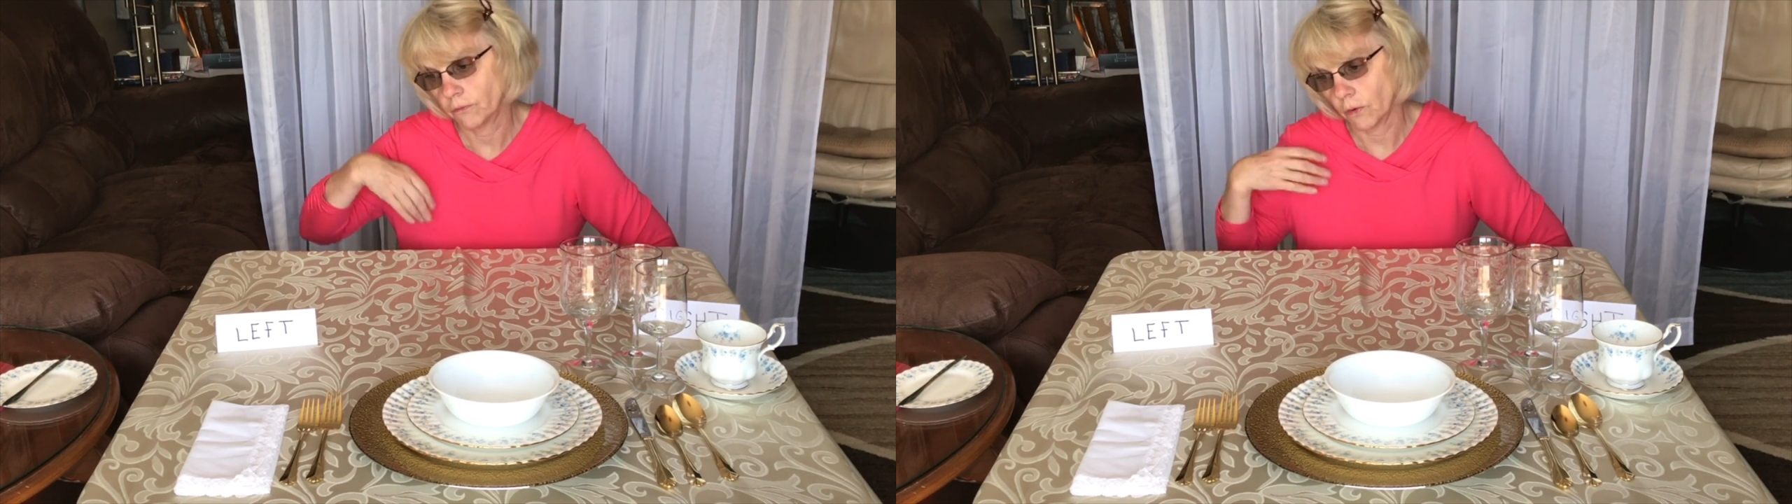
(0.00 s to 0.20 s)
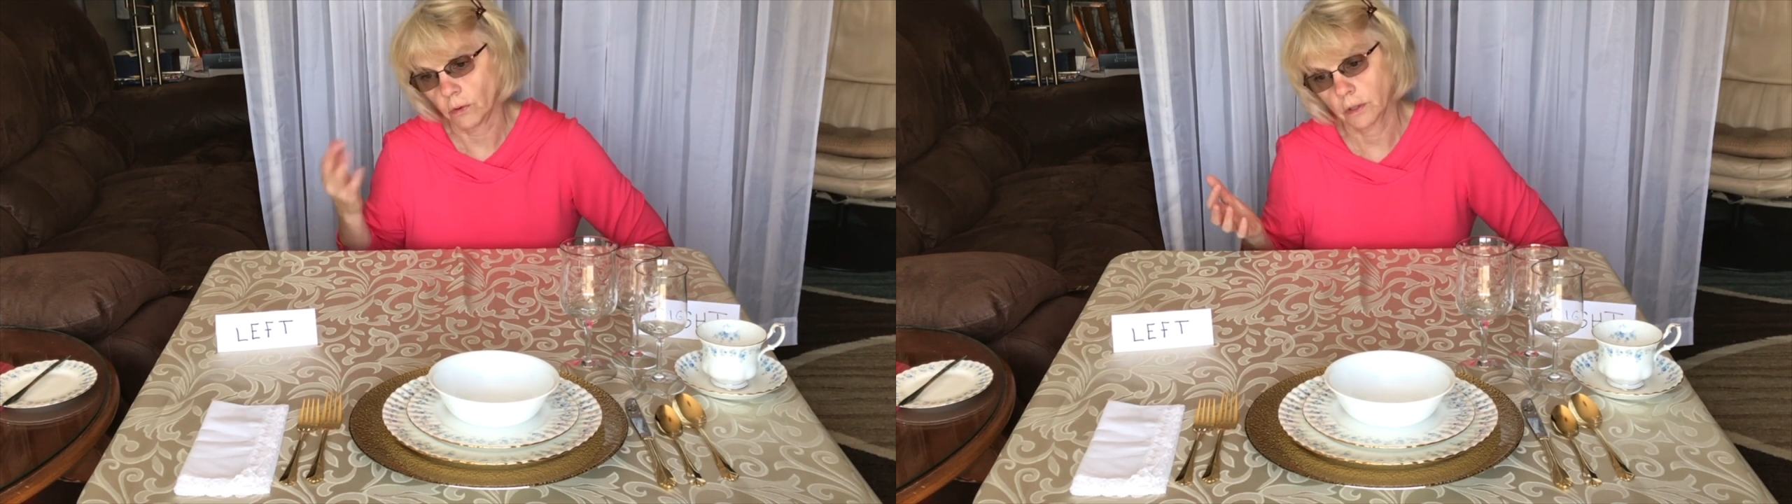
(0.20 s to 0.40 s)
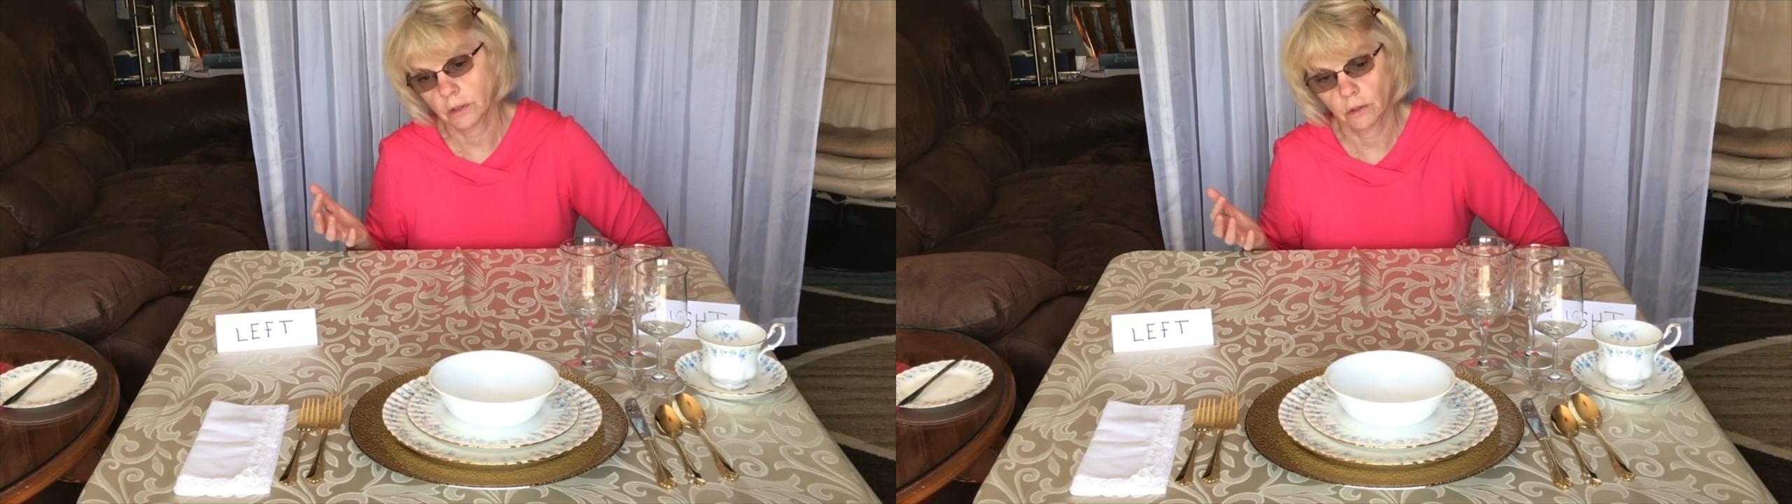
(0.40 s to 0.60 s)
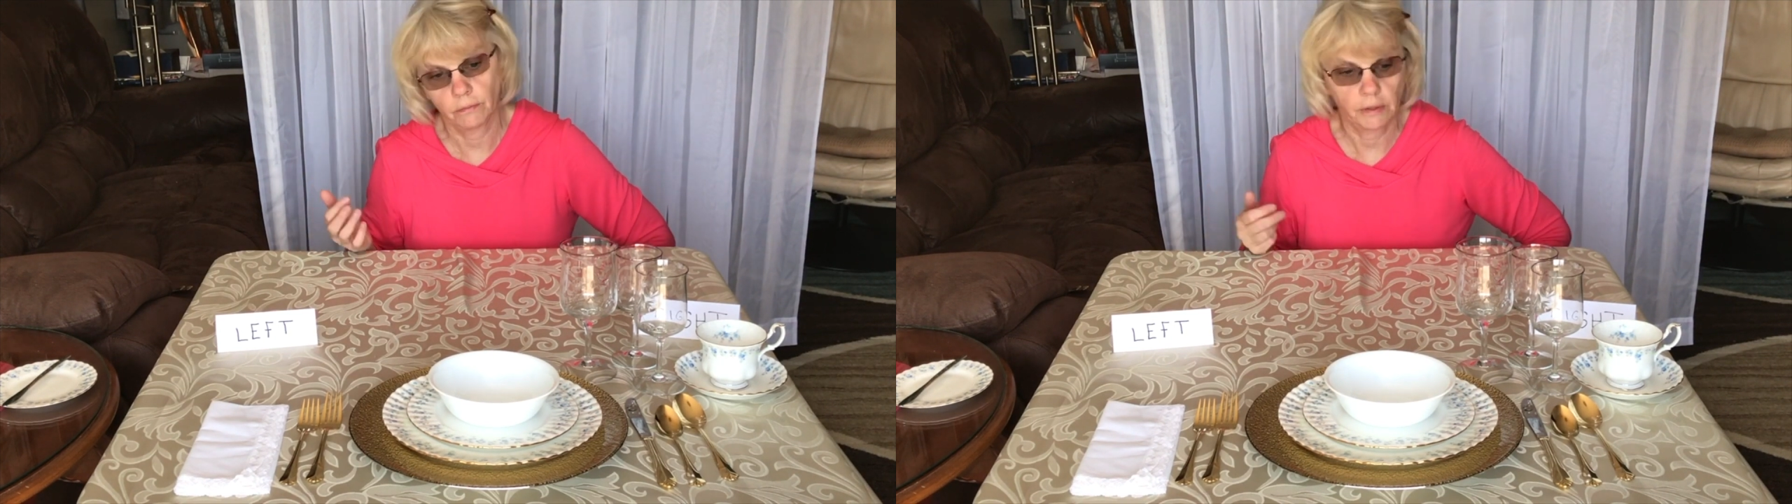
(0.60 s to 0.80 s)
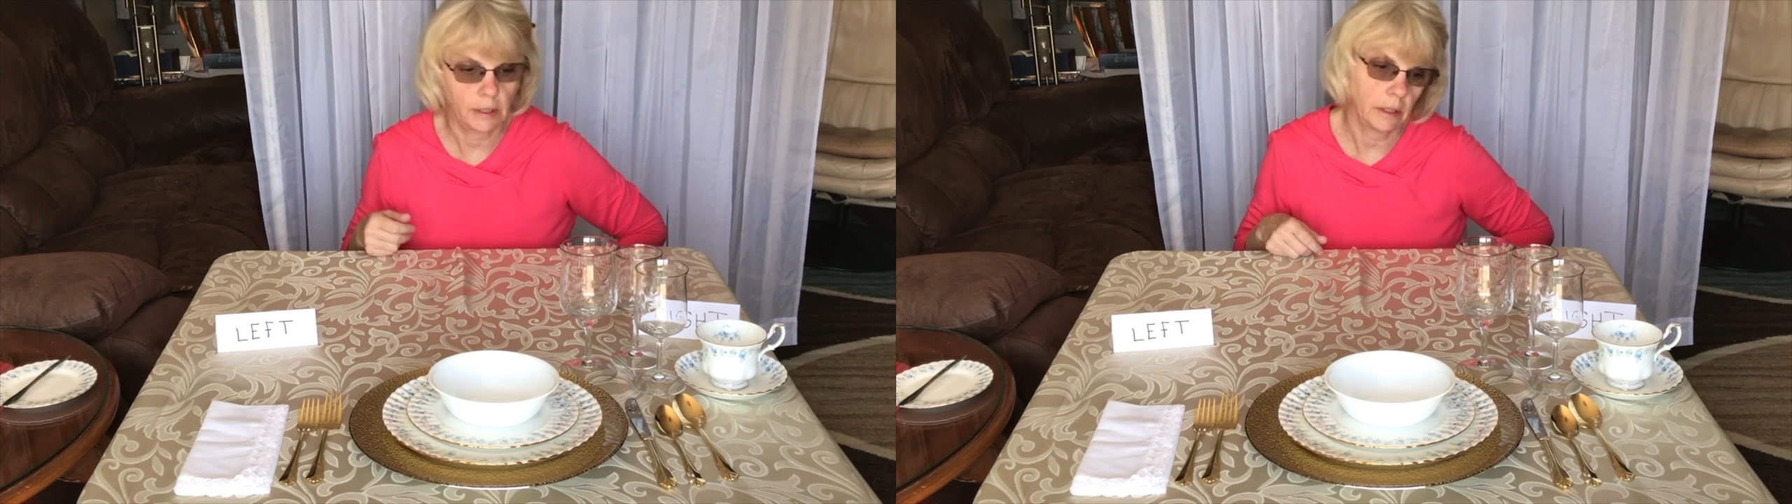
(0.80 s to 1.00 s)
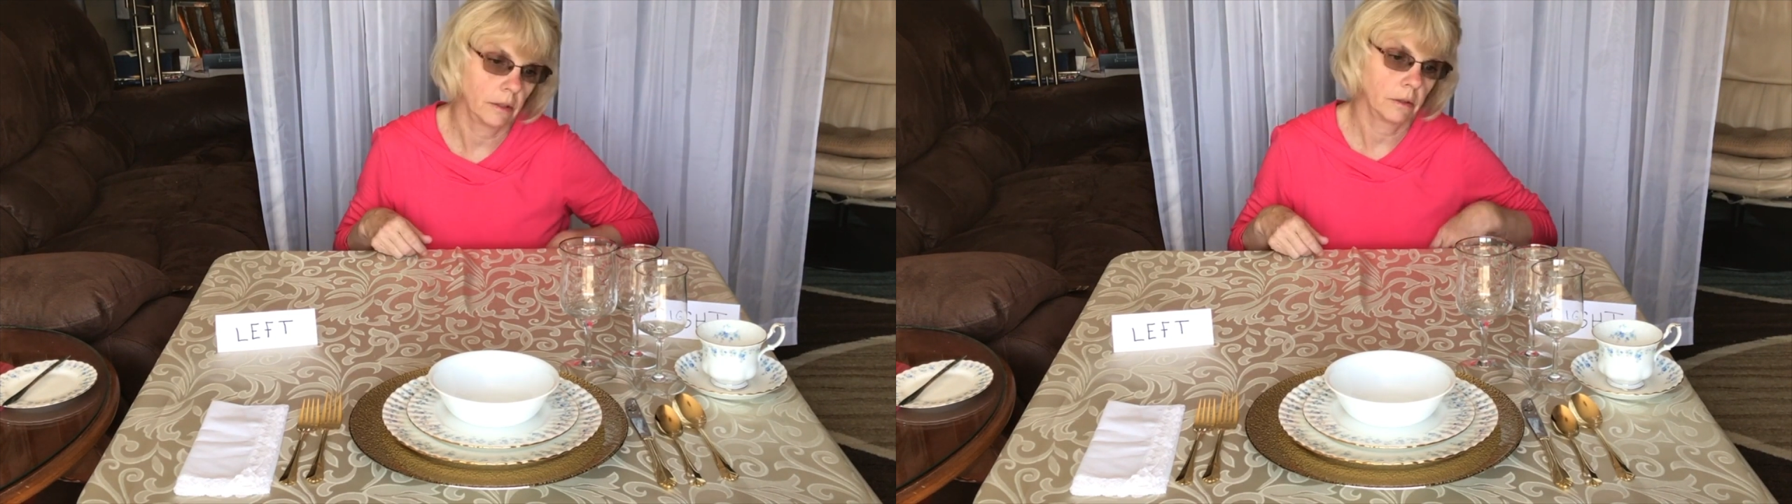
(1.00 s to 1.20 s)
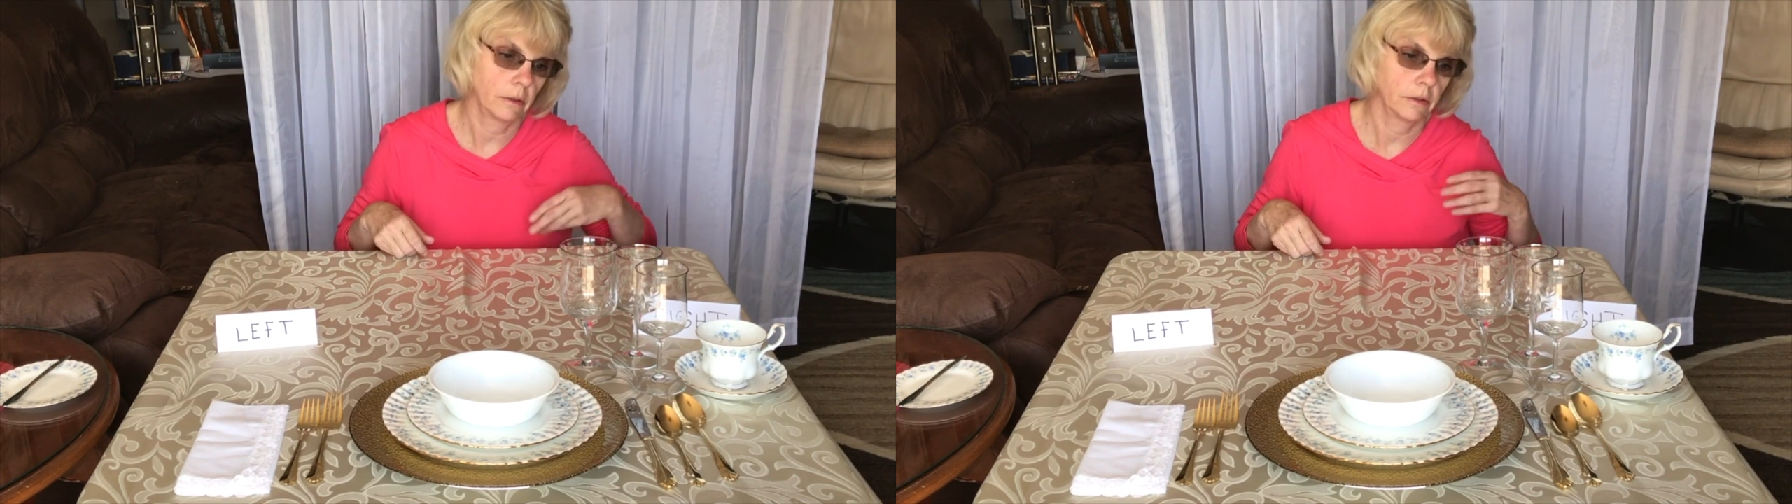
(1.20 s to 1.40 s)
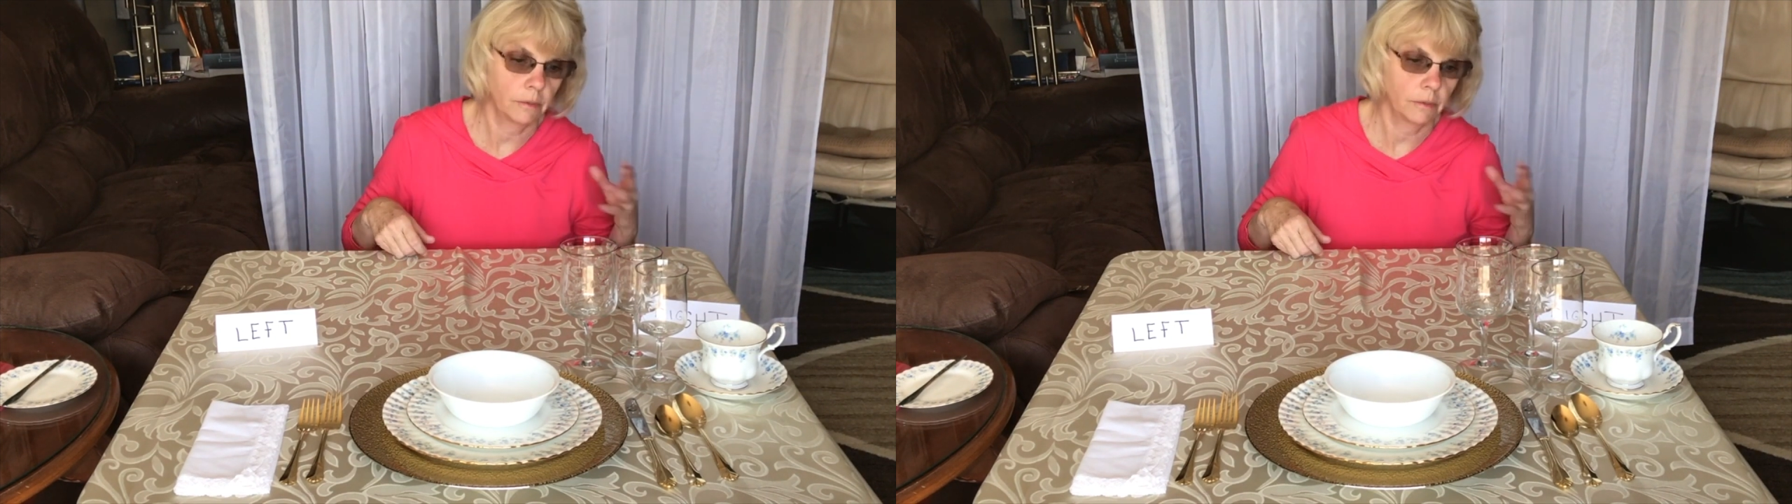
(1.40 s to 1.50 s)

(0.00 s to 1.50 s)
Forks over here,